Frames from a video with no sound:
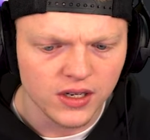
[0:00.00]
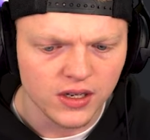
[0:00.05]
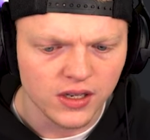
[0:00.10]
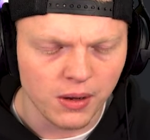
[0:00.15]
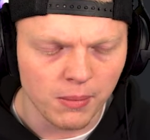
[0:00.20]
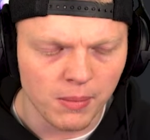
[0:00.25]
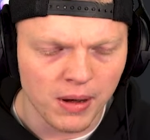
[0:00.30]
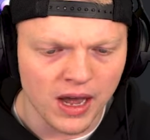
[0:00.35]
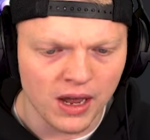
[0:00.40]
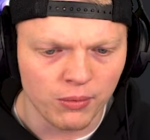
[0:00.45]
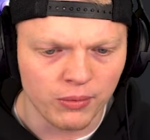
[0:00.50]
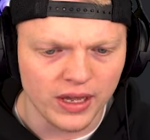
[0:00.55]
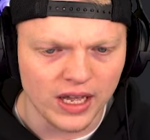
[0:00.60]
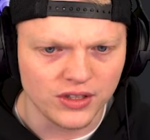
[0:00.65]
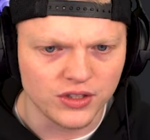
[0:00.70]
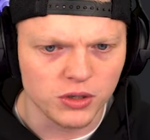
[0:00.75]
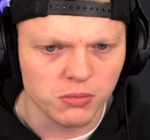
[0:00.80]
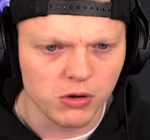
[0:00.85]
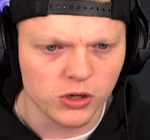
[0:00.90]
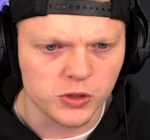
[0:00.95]
Come on, we got
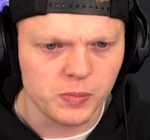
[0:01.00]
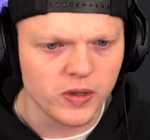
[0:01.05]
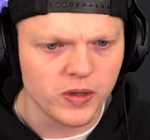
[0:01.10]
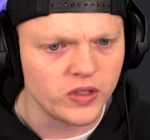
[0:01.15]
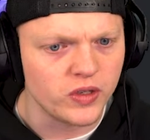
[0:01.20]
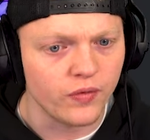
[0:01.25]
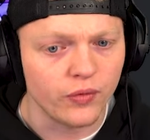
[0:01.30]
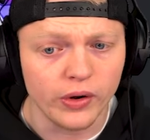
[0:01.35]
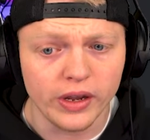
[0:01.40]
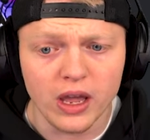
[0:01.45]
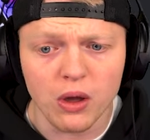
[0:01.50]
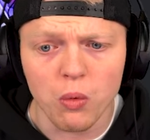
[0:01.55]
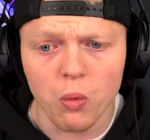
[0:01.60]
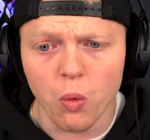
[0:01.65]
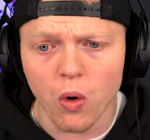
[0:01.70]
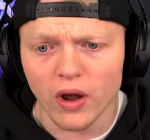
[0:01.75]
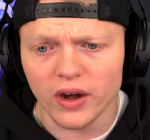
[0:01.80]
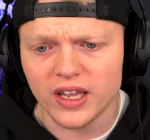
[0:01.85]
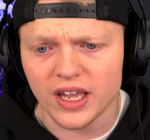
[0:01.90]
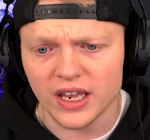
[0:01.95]
two more spins. If we get
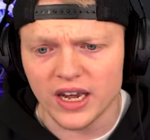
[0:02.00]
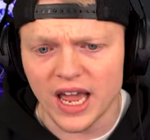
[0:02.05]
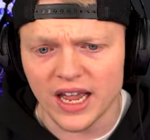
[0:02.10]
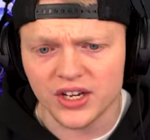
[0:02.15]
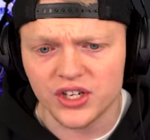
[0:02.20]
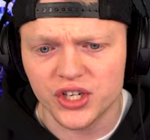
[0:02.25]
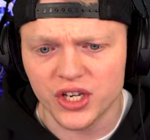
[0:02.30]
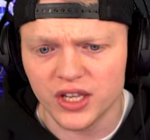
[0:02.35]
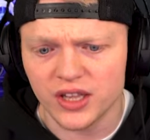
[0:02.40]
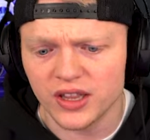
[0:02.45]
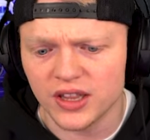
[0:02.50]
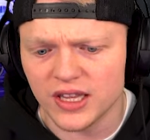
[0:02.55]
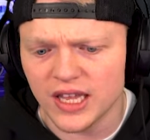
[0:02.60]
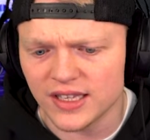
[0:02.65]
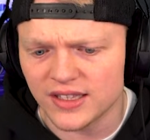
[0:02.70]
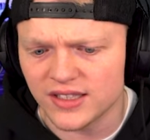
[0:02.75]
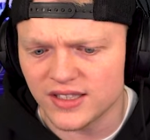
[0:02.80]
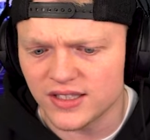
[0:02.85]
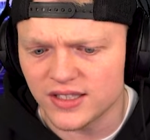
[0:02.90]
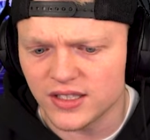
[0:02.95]
one connection,
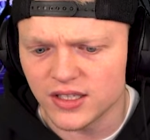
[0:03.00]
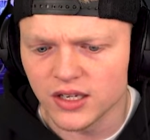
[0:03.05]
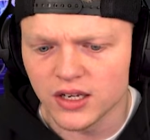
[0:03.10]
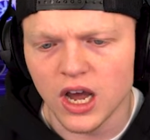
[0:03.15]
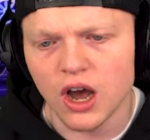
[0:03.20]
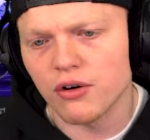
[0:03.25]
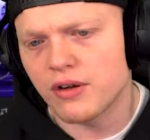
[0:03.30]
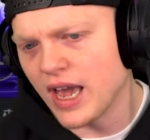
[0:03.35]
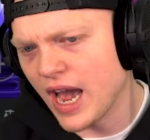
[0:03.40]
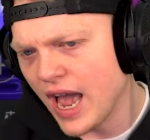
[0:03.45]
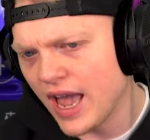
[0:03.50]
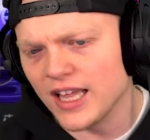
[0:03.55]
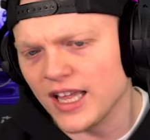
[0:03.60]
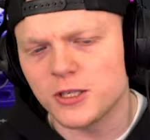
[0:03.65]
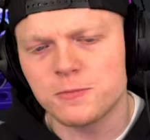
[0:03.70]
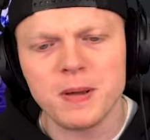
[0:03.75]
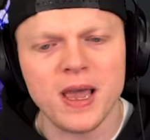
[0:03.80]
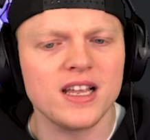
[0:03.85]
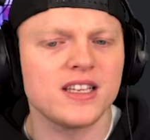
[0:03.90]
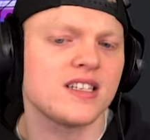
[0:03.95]
that's okay. It's
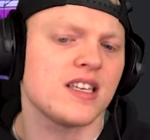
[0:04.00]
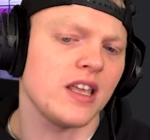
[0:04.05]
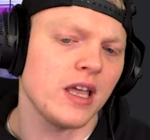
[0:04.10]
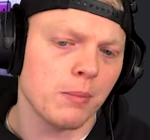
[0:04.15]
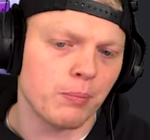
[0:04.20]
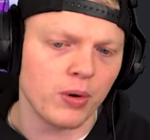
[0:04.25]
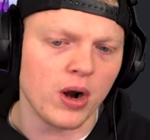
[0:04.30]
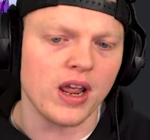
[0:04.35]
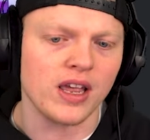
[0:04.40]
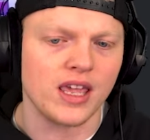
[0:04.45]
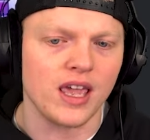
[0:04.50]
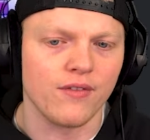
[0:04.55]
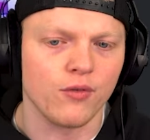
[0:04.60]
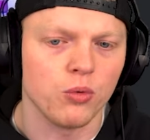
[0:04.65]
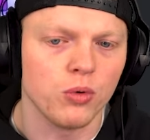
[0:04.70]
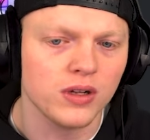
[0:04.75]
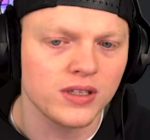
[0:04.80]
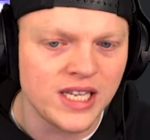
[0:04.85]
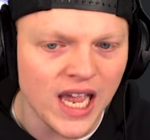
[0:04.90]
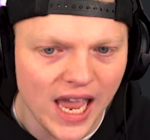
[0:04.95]
basically a break even.
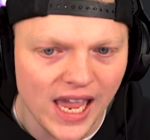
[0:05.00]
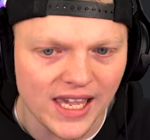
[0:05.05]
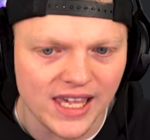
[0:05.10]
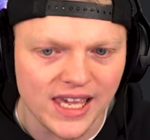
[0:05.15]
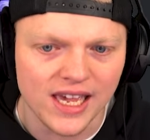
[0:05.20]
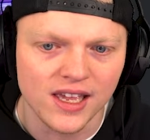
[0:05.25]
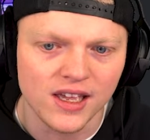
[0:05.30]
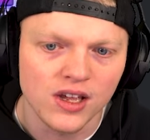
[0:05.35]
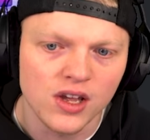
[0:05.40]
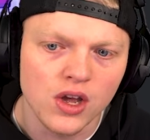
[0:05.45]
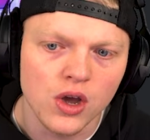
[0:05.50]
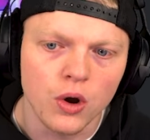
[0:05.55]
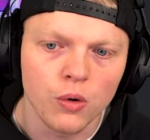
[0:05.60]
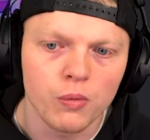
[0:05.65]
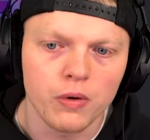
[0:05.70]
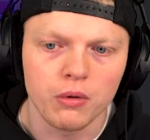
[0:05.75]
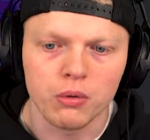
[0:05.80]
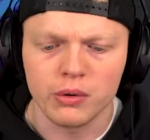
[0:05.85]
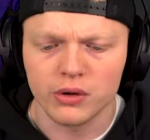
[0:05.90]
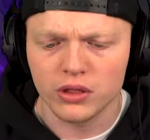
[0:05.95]
We'll take it.
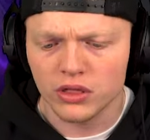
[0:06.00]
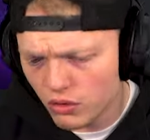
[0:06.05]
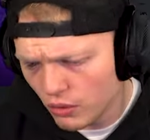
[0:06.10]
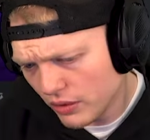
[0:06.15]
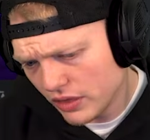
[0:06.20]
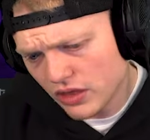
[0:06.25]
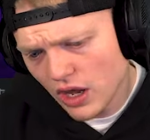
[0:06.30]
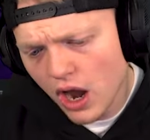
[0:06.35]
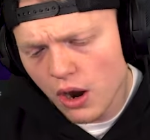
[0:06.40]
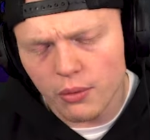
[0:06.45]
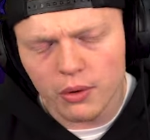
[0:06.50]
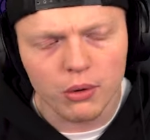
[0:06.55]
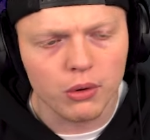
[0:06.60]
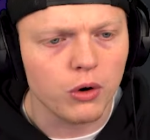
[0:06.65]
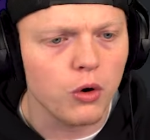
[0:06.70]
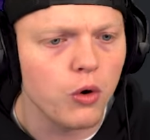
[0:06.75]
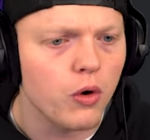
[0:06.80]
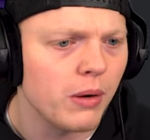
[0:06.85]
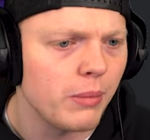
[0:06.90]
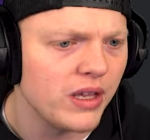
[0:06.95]
We thought we were
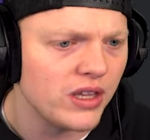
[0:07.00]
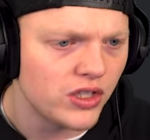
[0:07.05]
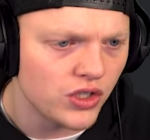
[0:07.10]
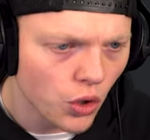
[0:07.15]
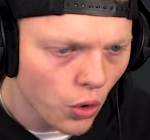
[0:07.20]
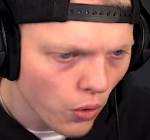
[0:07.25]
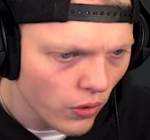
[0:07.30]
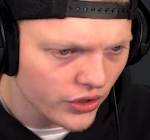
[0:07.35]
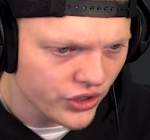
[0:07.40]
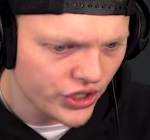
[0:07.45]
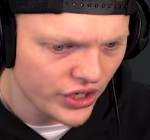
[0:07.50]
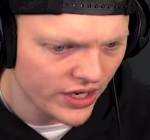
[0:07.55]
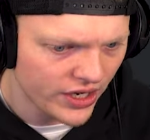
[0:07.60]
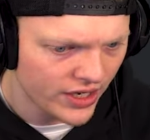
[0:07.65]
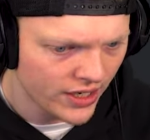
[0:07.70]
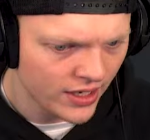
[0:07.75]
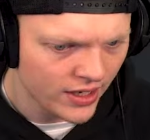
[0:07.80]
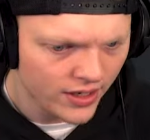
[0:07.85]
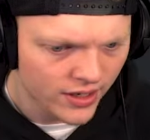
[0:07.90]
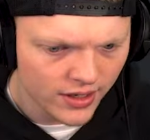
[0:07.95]
going to be
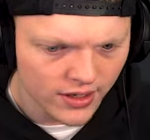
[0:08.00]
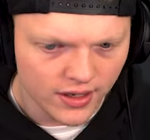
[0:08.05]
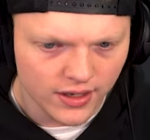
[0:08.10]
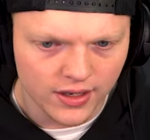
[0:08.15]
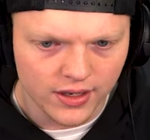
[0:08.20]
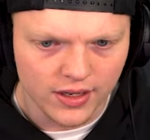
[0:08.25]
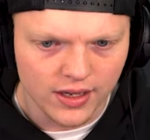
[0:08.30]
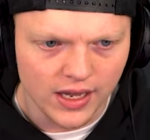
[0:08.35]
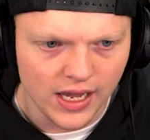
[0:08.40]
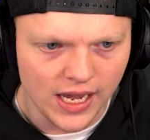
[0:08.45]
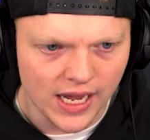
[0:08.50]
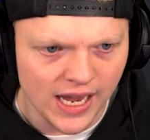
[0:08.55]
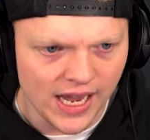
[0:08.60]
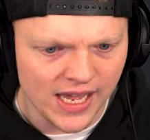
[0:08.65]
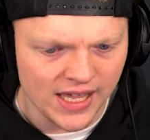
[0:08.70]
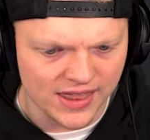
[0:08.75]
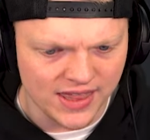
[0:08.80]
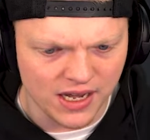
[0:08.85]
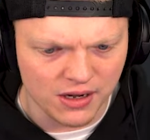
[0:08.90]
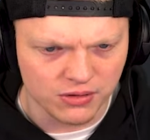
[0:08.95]
torching
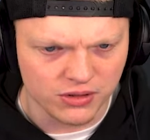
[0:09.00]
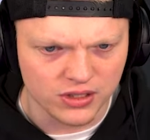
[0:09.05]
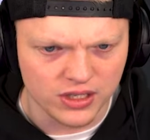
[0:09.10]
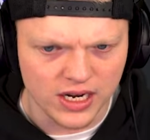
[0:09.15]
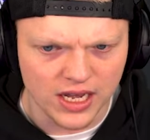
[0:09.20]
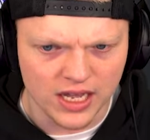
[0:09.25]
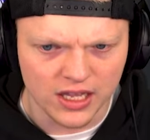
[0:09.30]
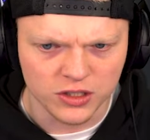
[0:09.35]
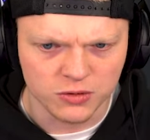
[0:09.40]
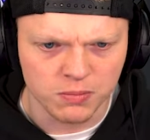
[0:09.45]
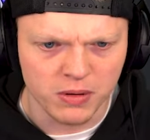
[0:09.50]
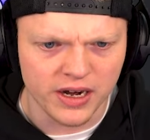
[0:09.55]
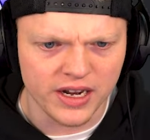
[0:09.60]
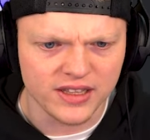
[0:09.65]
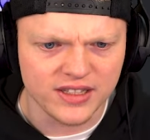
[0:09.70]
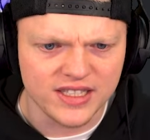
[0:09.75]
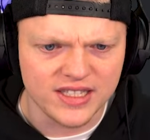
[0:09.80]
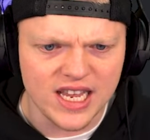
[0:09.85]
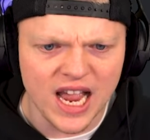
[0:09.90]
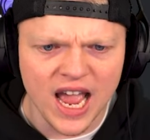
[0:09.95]
$8,000, but
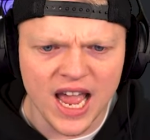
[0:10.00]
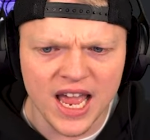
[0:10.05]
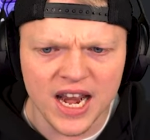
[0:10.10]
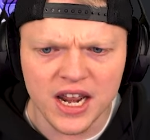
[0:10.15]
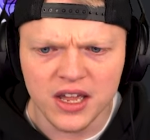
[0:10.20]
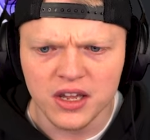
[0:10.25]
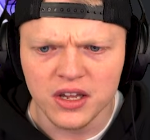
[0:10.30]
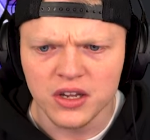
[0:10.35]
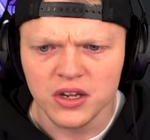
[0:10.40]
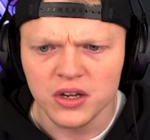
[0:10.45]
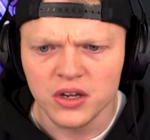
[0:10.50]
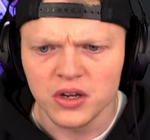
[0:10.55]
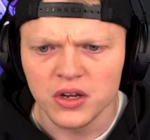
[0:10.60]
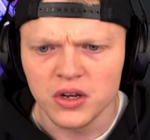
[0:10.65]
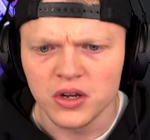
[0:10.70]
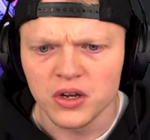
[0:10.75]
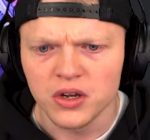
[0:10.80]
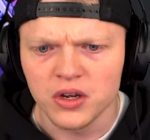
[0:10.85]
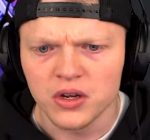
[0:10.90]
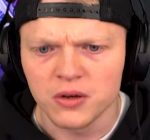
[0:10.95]
instead,
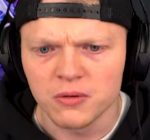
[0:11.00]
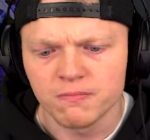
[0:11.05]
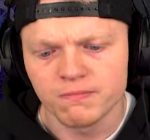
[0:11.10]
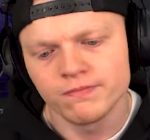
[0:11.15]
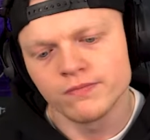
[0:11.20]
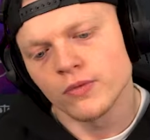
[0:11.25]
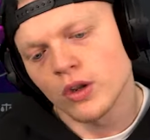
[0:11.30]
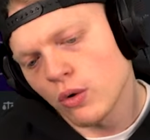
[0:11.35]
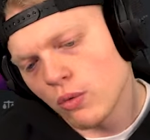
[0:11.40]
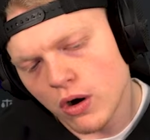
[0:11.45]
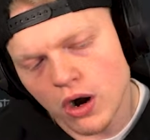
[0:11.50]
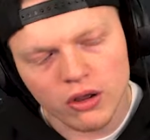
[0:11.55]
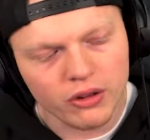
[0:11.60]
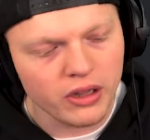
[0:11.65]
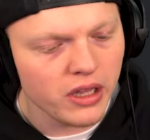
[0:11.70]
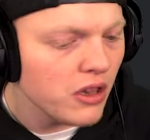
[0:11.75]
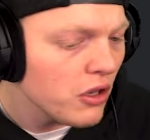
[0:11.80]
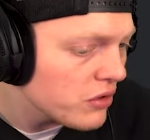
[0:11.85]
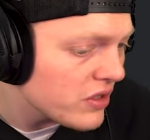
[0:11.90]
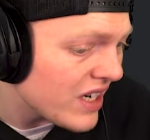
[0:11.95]
we're only
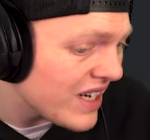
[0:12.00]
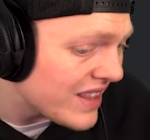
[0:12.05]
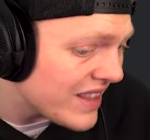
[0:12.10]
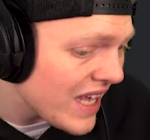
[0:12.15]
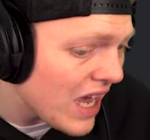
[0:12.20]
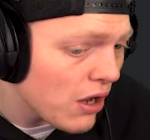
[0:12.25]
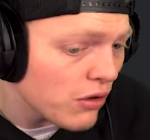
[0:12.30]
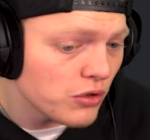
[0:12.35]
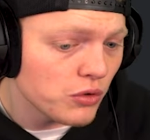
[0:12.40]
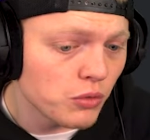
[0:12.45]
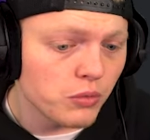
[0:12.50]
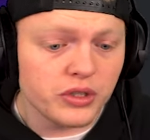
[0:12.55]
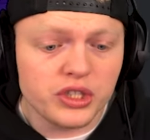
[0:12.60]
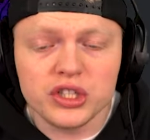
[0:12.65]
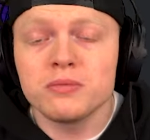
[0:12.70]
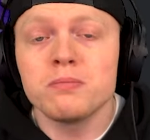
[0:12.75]
losing $1,000, which is